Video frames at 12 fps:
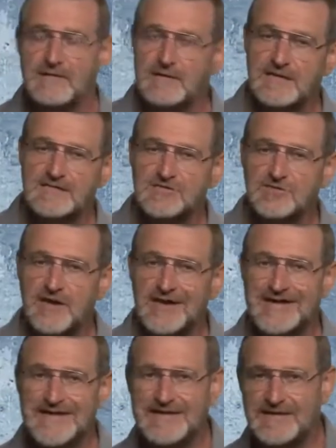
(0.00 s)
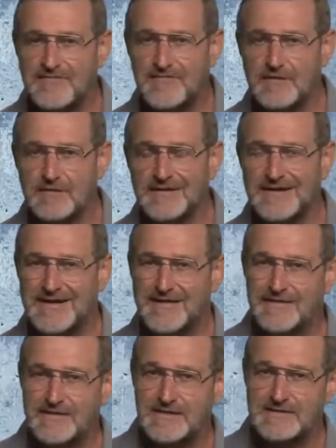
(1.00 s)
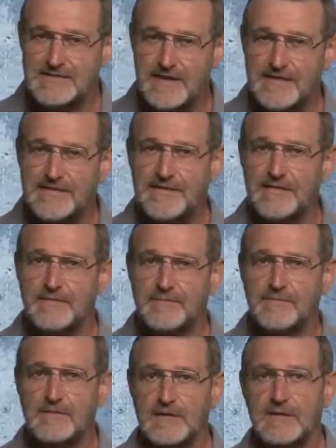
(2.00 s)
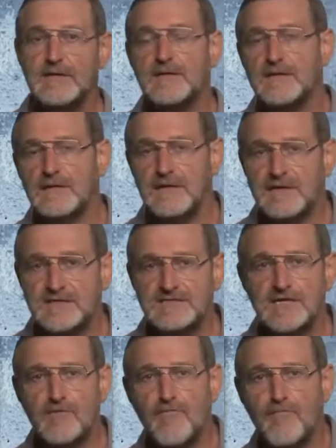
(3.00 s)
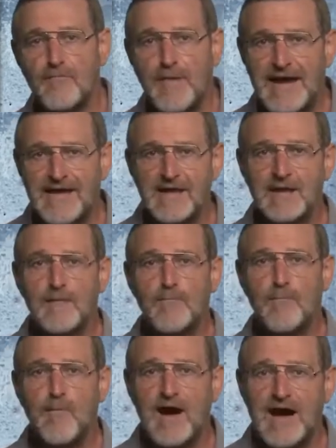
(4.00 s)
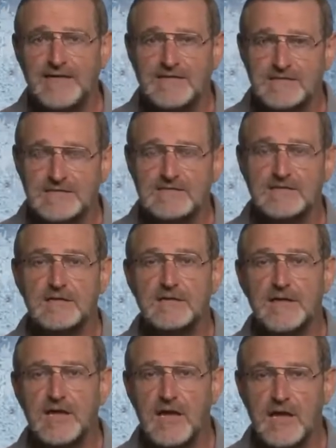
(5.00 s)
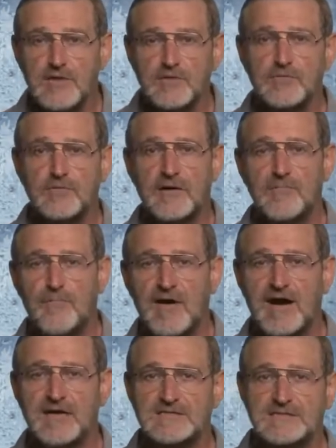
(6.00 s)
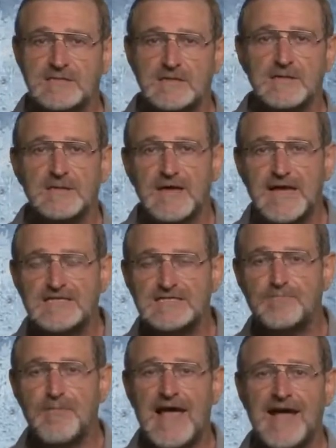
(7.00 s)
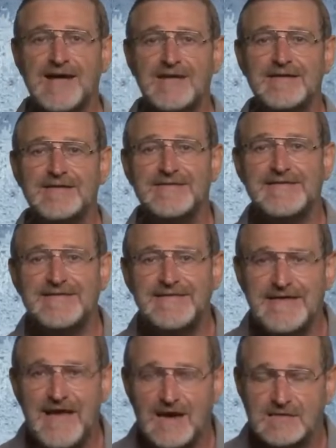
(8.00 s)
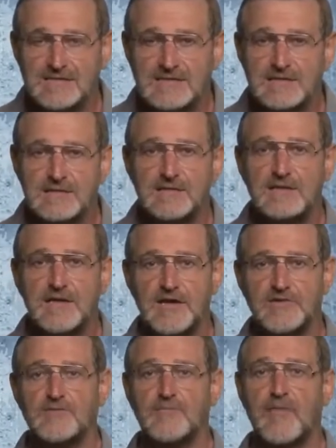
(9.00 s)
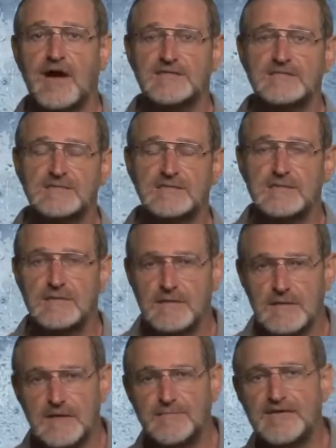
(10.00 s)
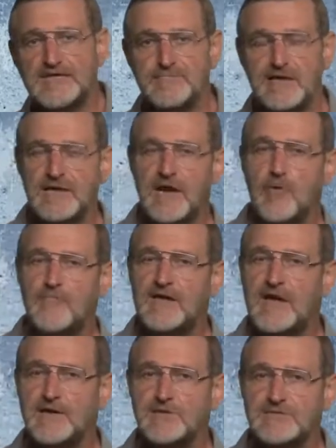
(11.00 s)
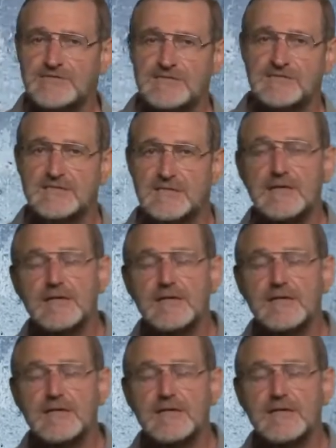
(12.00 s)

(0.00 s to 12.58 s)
Let's try a different crazy idea. Instead of packing patterns into a bus, let's pack text into a bus. Let me explain how we can do this.